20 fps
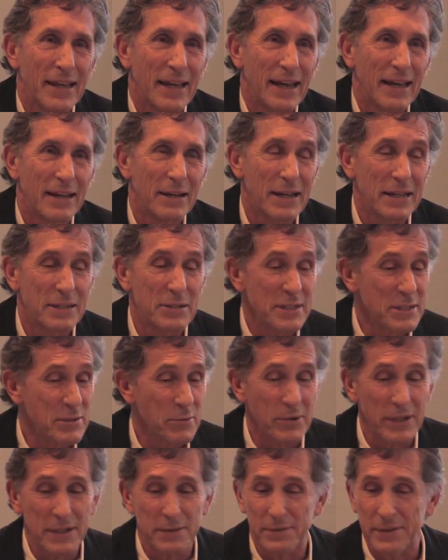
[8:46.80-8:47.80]
And it was just a
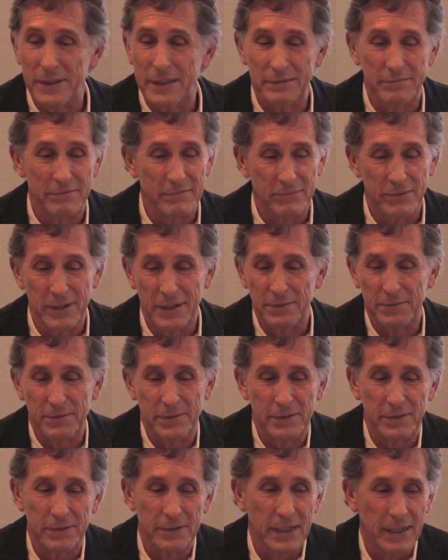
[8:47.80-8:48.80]
wonderful,
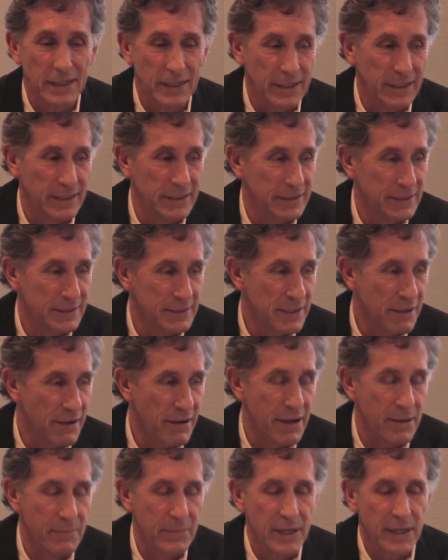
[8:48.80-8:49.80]
wonderful
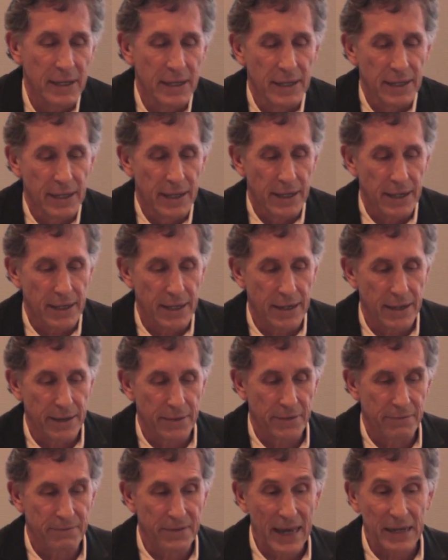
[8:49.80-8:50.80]
time.
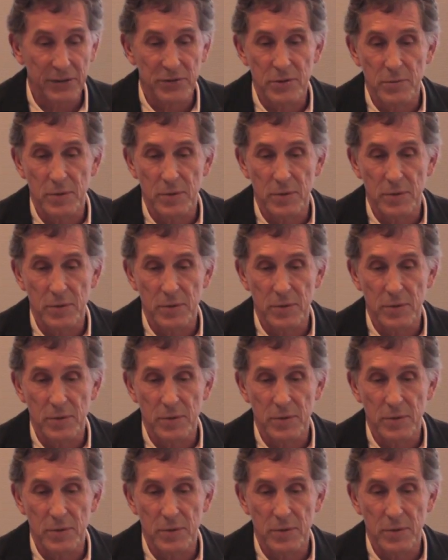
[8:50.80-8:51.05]
The factory